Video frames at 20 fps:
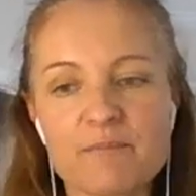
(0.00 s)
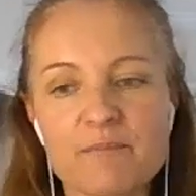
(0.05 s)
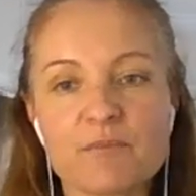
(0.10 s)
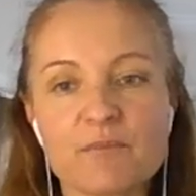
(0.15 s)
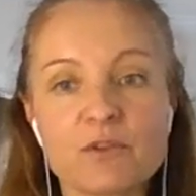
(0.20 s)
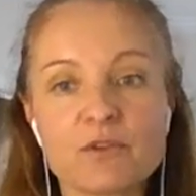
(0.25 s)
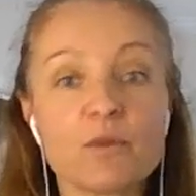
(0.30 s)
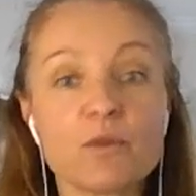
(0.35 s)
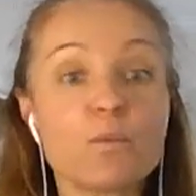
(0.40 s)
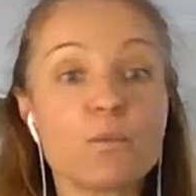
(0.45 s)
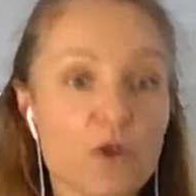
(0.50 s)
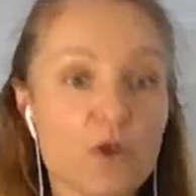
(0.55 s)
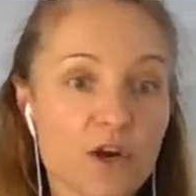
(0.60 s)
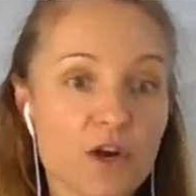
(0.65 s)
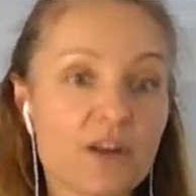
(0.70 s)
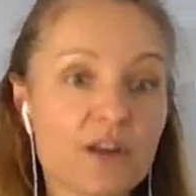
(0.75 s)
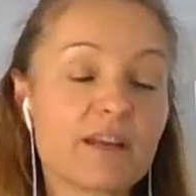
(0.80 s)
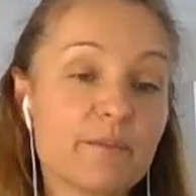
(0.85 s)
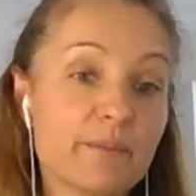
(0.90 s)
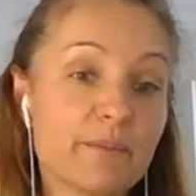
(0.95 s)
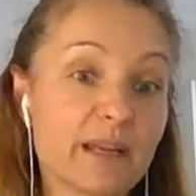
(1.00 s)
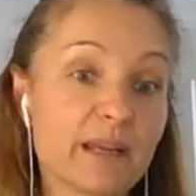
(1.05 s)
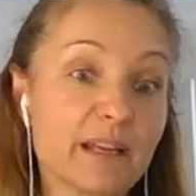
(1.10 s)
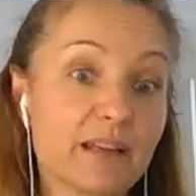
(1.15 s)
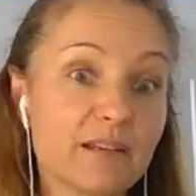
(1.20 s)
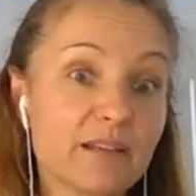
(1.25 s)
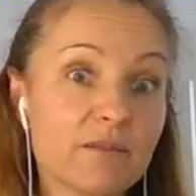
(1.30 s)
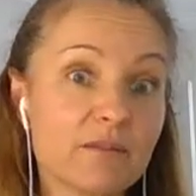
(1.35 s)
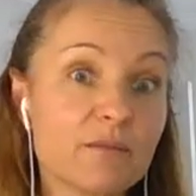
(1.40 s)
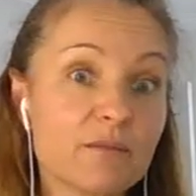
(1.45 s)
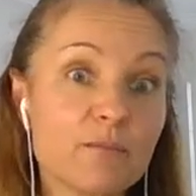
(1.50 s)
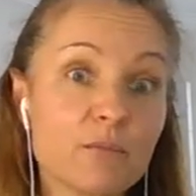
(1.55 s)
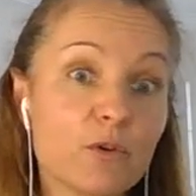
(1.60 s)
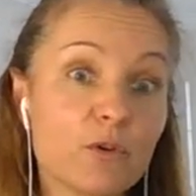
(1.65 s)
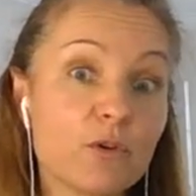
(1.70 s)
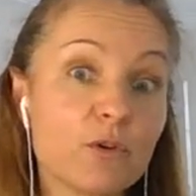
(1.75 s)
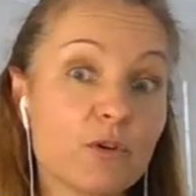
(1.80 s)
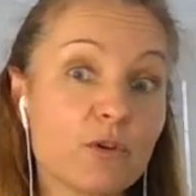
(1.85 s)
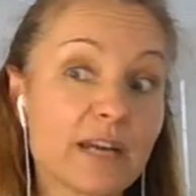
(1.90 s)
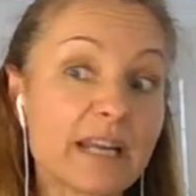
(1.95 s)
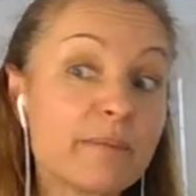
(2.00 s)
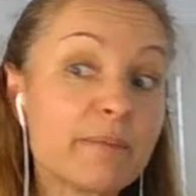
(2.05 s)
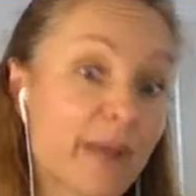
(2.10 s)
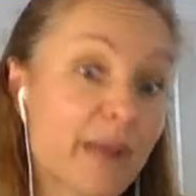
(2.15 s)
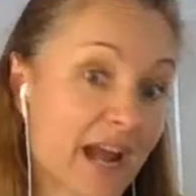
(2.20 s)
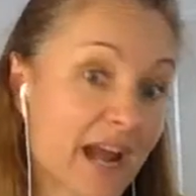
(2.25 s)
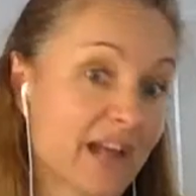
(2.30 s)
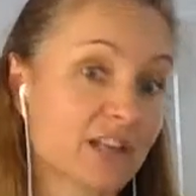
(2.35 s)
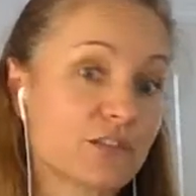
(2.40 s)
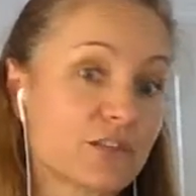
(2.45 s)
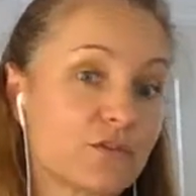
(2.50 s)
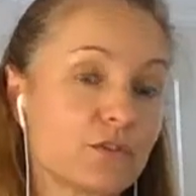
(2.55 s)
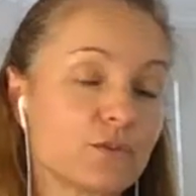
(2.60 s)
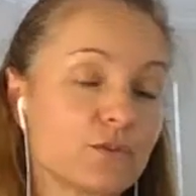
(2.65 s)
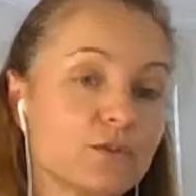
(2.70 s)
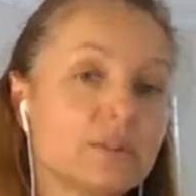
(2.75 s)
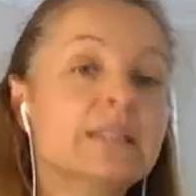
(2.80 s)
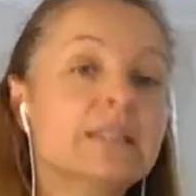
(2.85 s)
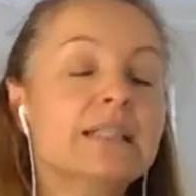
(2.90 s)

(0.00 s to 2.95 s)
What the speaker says: the work can be more impactful